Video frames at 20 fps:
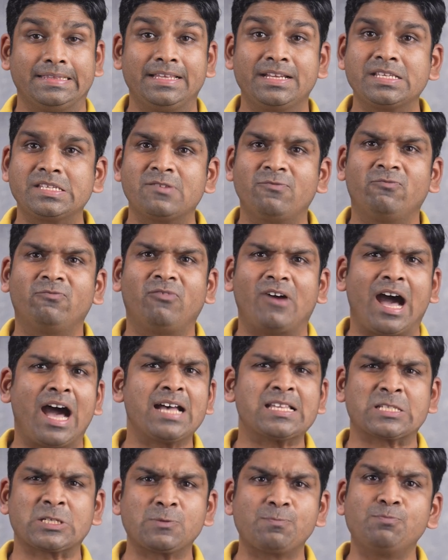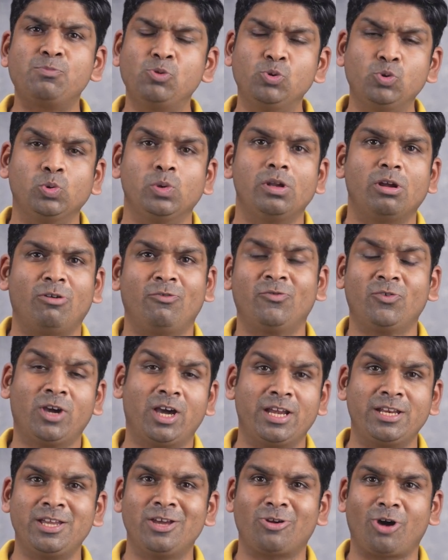There is a vast pool of
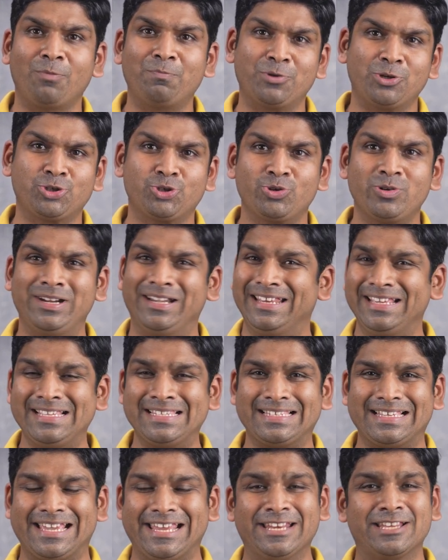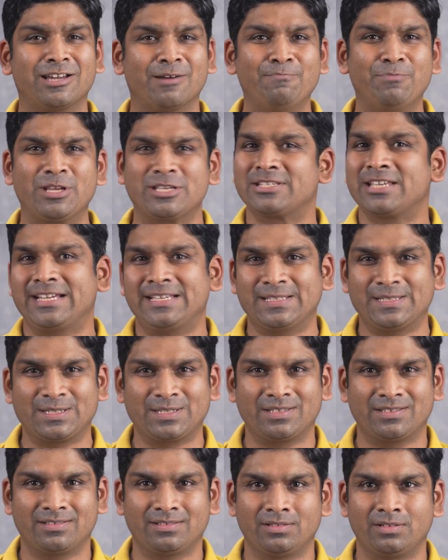career opportunities in computer
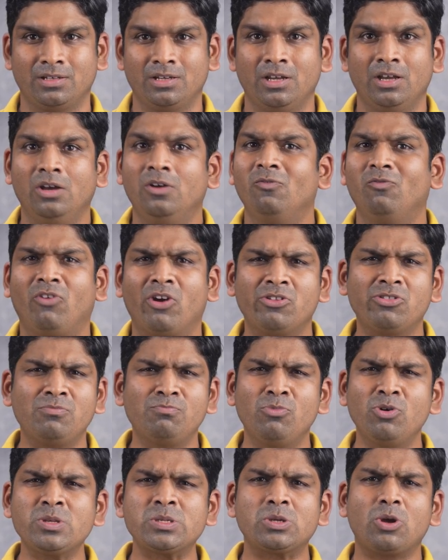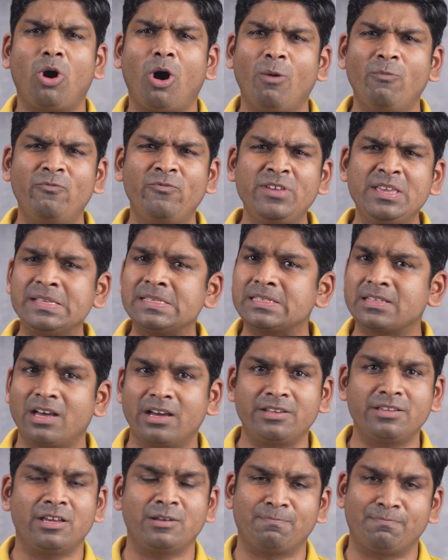science. One of the most obvious
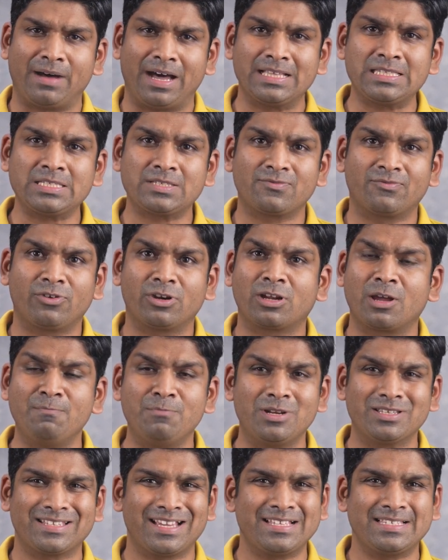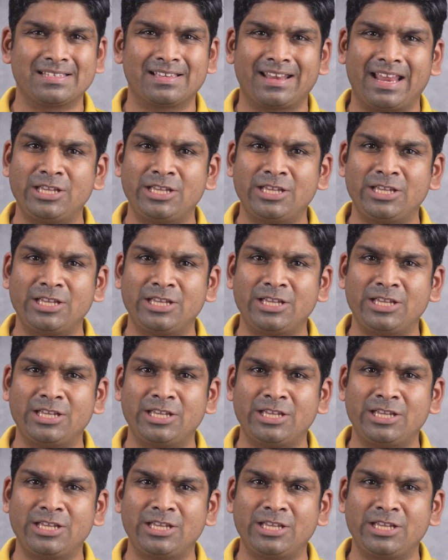career paths for computer science